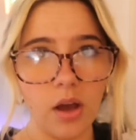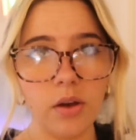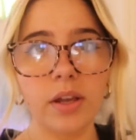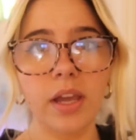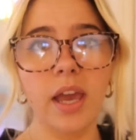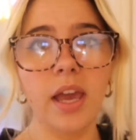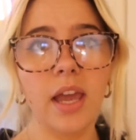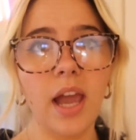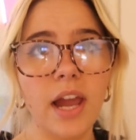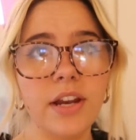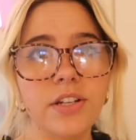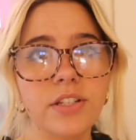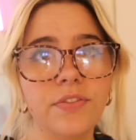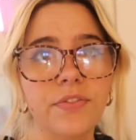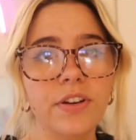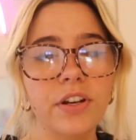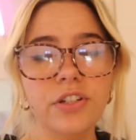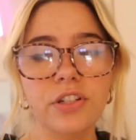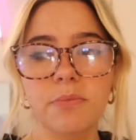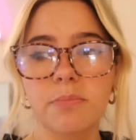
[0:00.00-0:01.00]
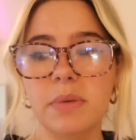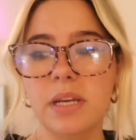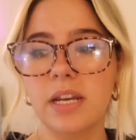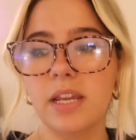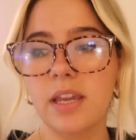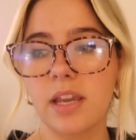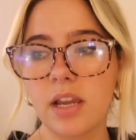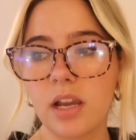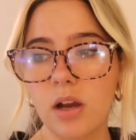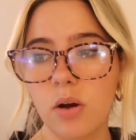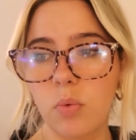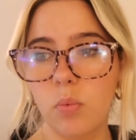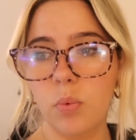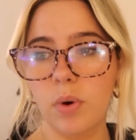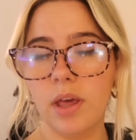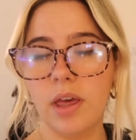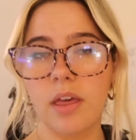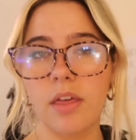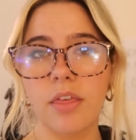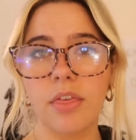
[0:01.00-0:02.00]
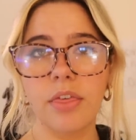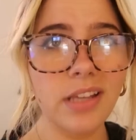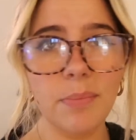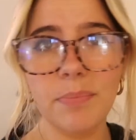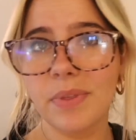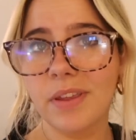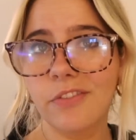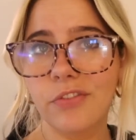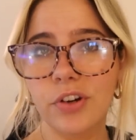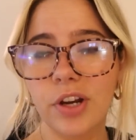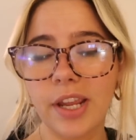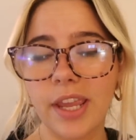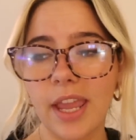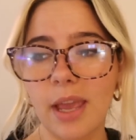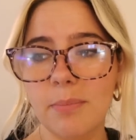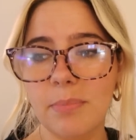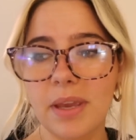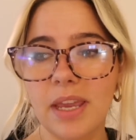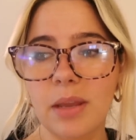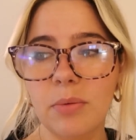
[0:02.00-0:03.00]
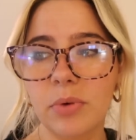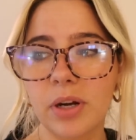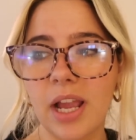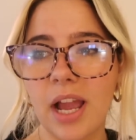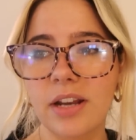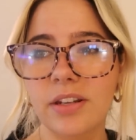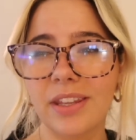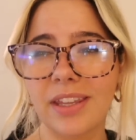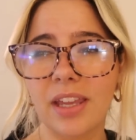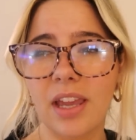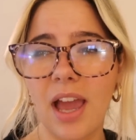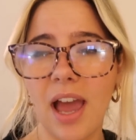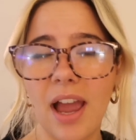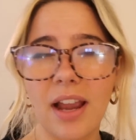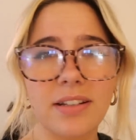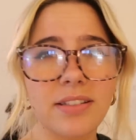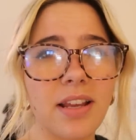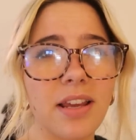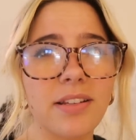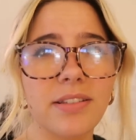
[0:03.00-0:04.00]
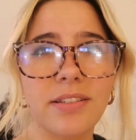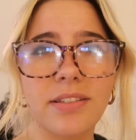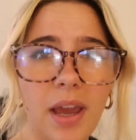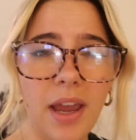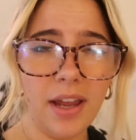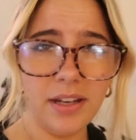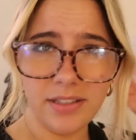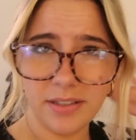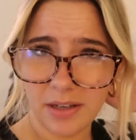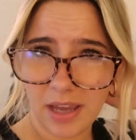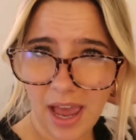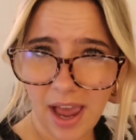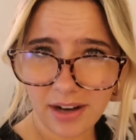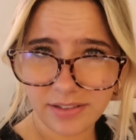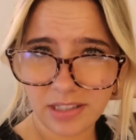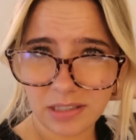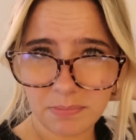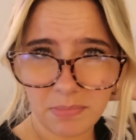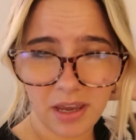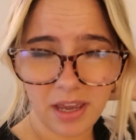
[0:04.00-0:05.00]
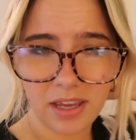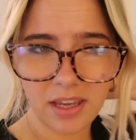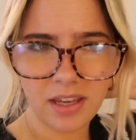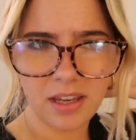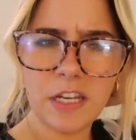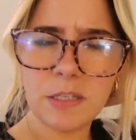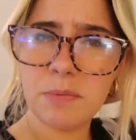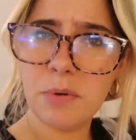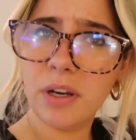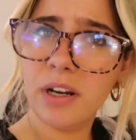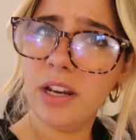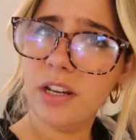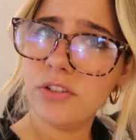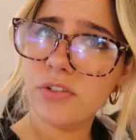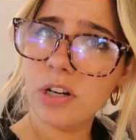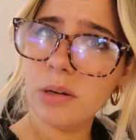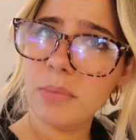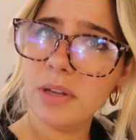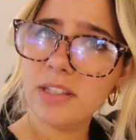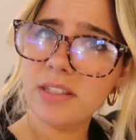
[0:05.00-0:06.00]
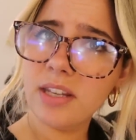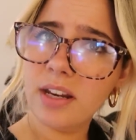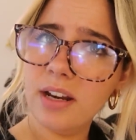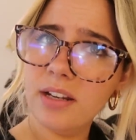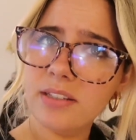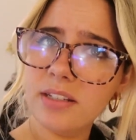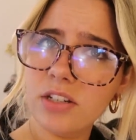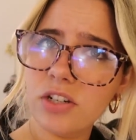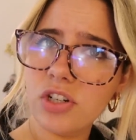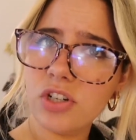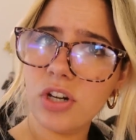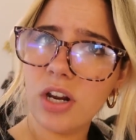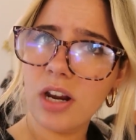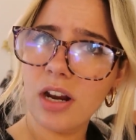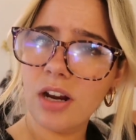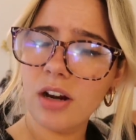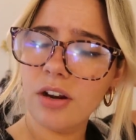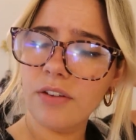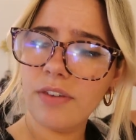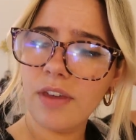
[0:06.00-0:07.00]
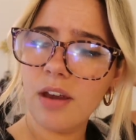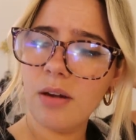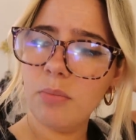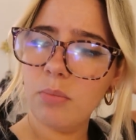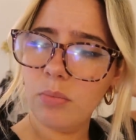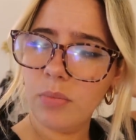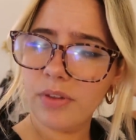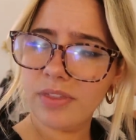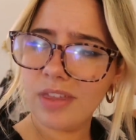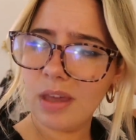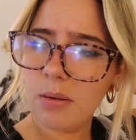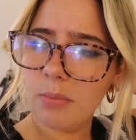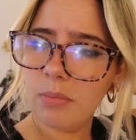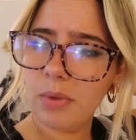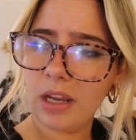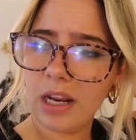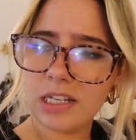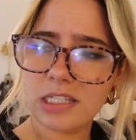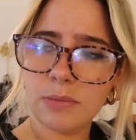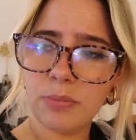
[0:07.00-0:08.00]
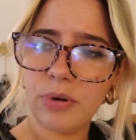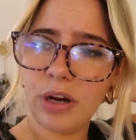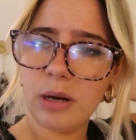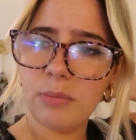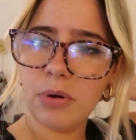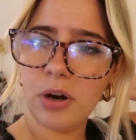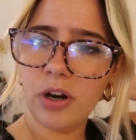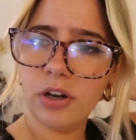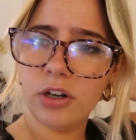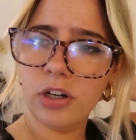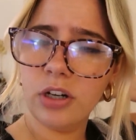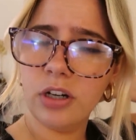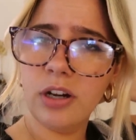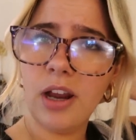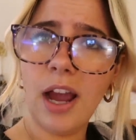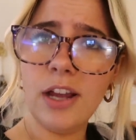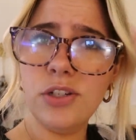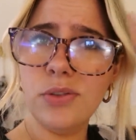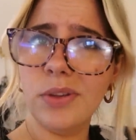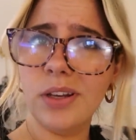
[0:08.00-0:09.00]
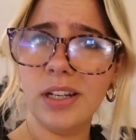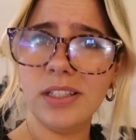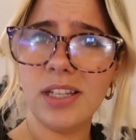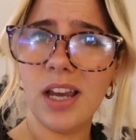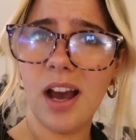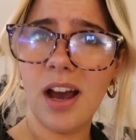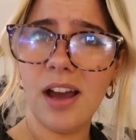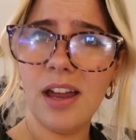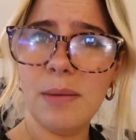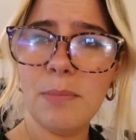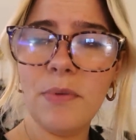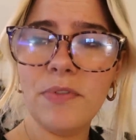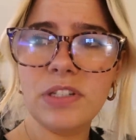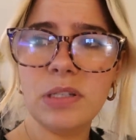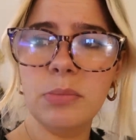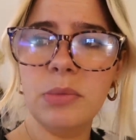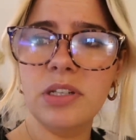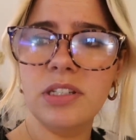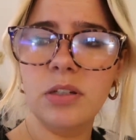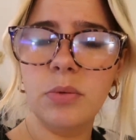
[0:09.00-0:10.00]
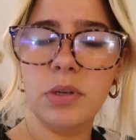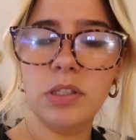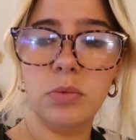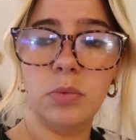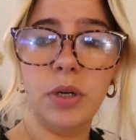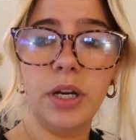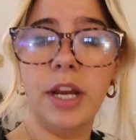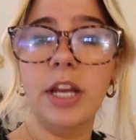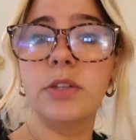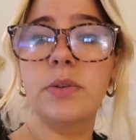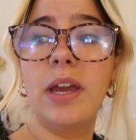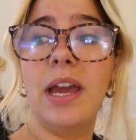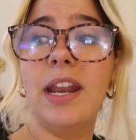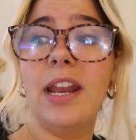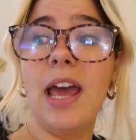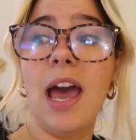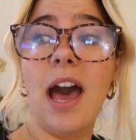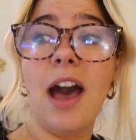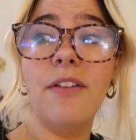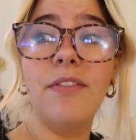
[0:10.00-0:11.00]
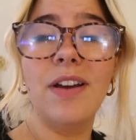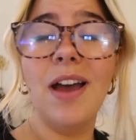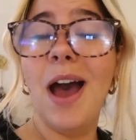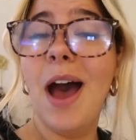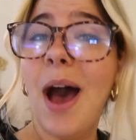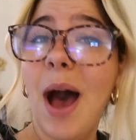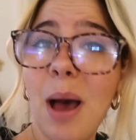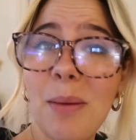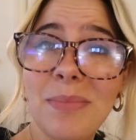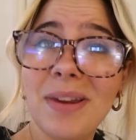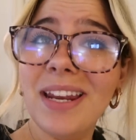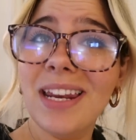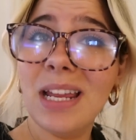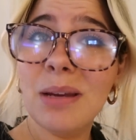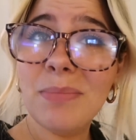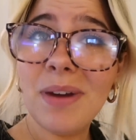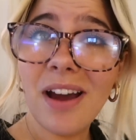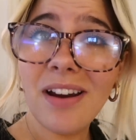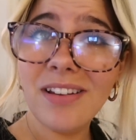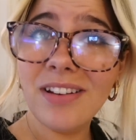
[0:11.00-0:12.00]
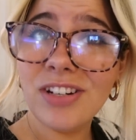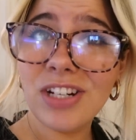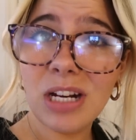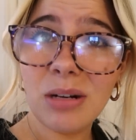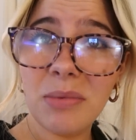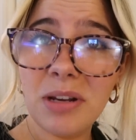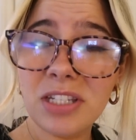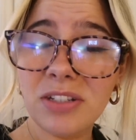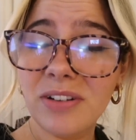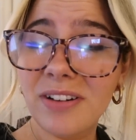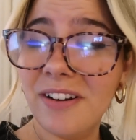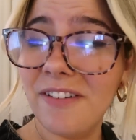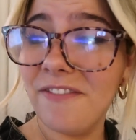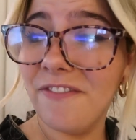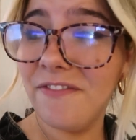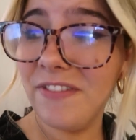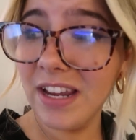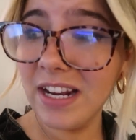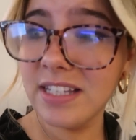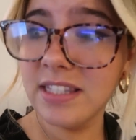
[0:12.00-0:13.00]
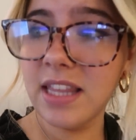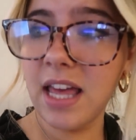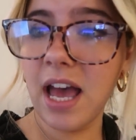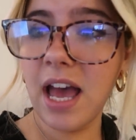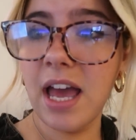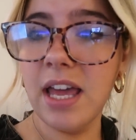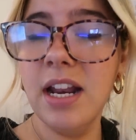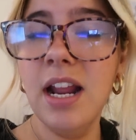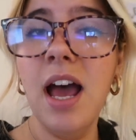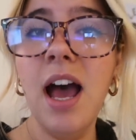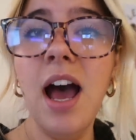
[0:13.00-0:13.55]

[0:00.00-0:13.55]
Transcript: Okay, I just finished a meeting with something for a campaign where I had to like access, I had to access my Facebook and Instagram insights and share them with them like as a brand partner. I do that a ton, but for some reason it wasn't working, so I had to have a meeting about it, share my screen and fix that.